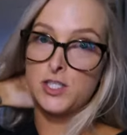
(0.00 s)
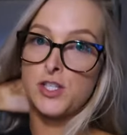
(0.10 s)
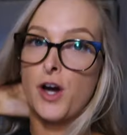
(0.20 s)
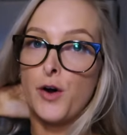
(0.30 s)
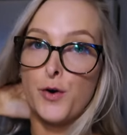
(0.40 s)
I
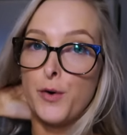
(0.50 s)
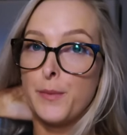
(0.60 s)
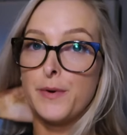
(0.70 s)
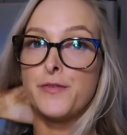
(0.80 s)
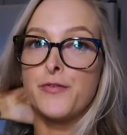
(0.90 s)
just got
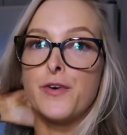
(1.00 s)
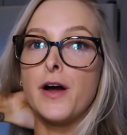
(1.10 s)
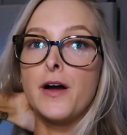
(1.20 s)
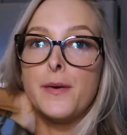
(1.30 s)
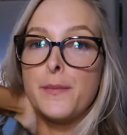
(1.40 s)
home
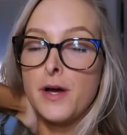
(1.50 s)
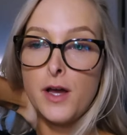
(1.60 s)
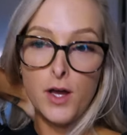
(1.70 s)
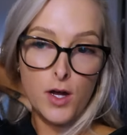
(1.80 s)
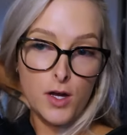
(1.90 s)
from
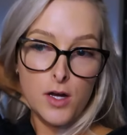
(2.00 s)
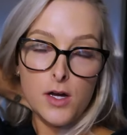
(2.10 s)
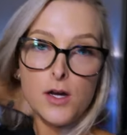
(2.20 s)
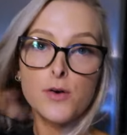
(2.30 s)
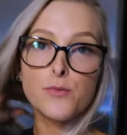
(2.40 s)

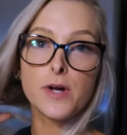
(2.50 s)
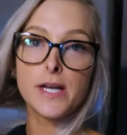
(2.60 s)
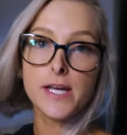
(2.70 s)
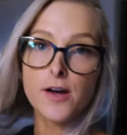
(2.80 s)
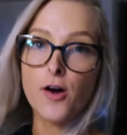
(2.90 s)

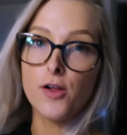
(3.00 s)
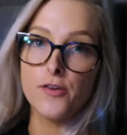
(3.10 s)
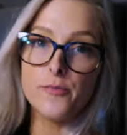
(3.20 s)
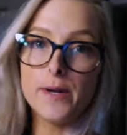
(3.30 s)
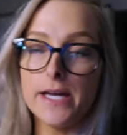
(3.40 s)
running all
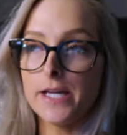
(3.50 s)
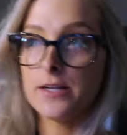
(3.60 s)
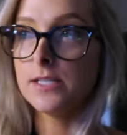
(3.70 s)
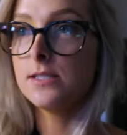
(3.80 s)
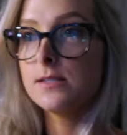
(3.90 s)
of my
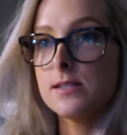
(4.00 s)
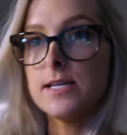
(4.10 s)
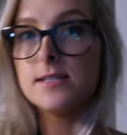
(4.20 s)
errands.